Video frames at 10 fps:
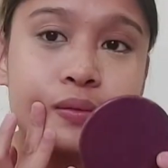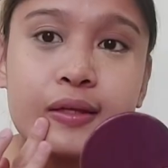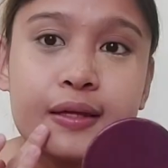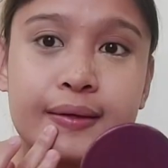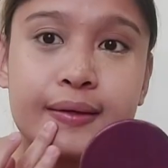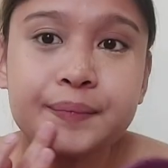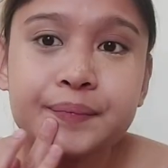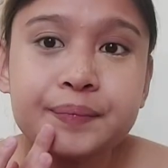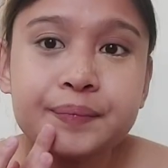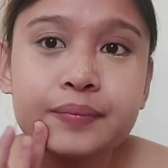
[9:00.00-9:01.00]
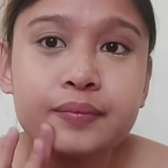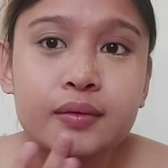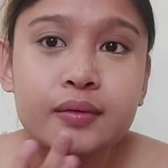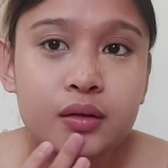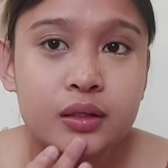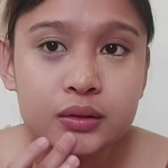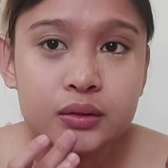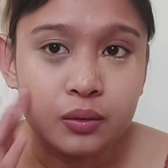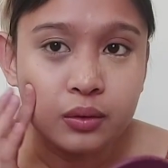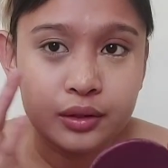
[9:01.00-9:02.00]
Okay.
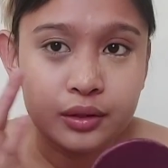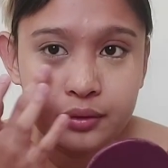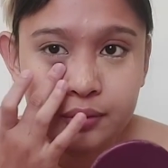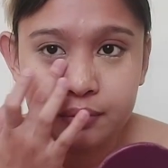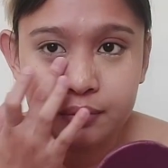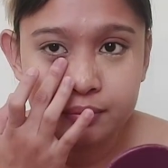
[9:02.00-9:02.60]
So, okay na yung...